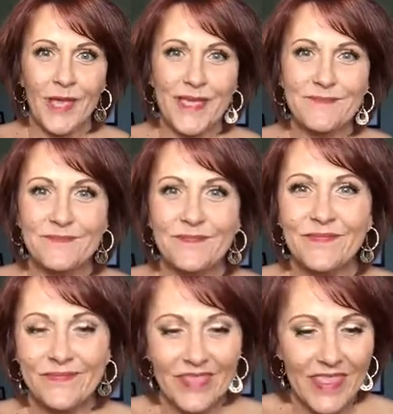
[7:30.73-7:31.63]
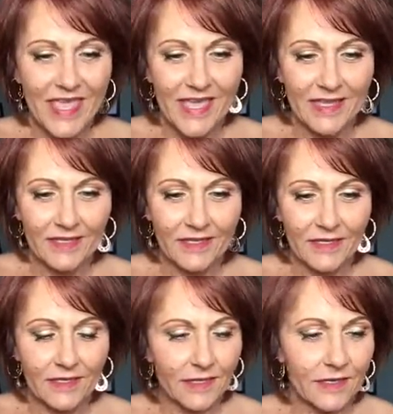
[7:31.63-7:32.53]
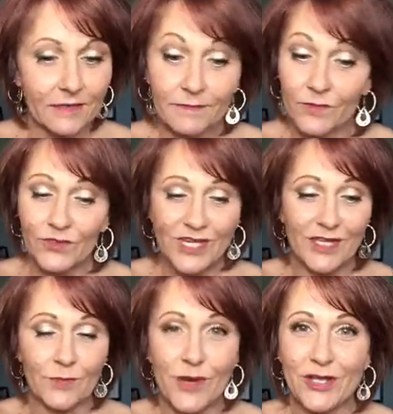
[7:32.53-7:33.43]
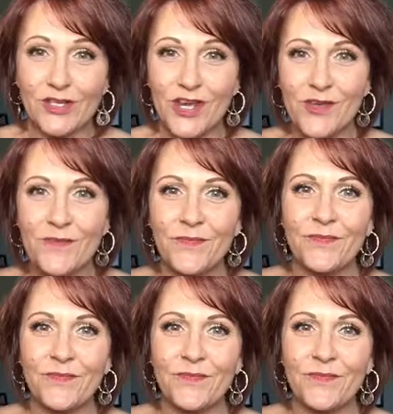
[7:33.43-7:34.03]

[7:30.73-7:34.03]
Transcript: Okay, then we'll take the brow gel,